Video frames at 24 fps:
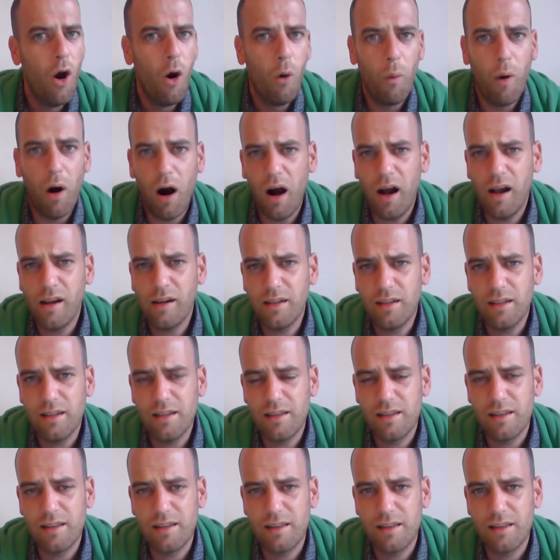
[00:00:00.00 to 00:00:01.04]
What
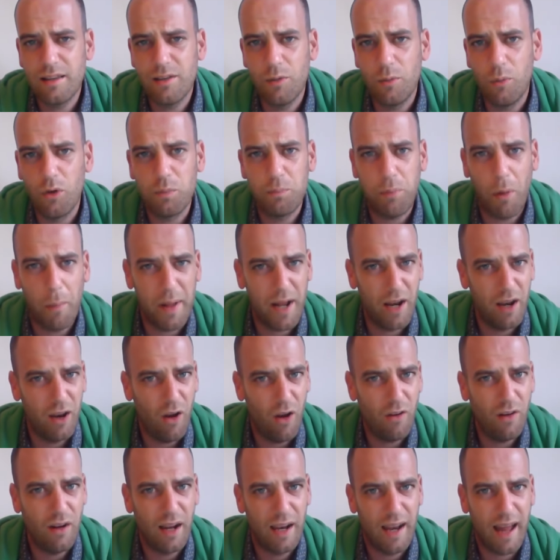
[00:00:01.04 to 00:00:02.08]
was probably a longer